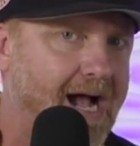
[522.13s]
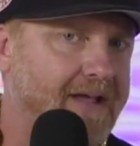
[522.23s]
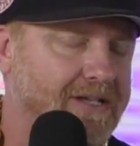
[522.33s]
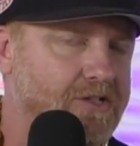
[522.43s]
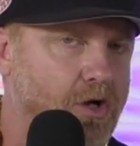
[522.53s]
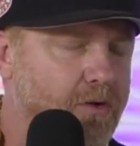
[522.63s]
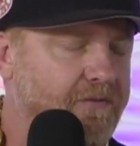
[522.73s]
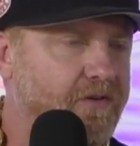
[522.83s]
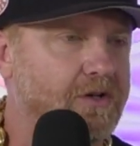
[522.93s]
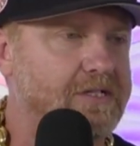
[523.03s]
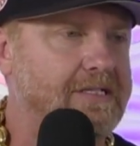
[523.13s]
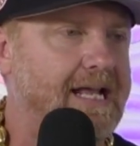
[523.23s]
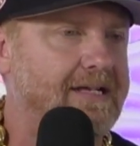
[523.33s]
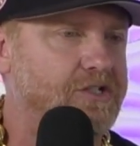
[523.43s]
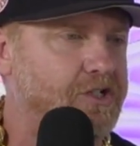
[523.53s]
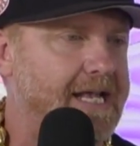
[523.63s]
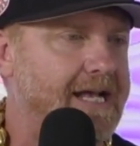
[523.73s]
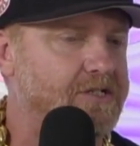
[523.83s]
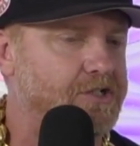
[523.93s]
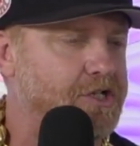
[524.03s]
I think Tony Ferguson actually
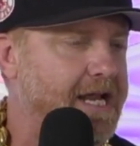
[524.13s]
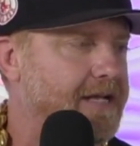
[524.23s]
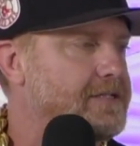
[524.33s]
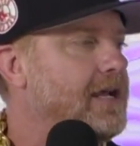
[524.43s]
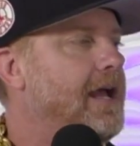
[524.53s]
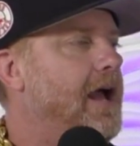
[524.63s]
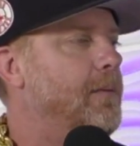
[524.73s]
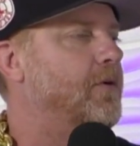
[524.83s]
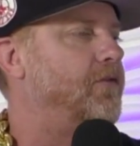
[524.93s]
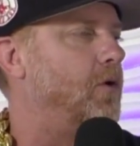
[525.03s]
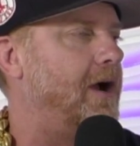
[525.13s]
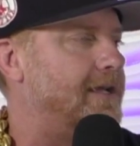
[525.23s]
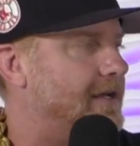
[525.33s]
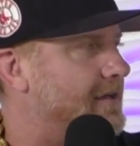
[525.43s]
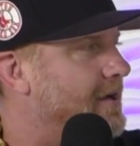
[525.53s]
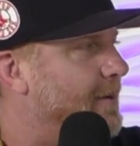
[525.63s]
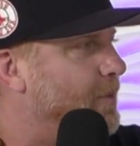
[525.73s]
has a chance. And before I get a cup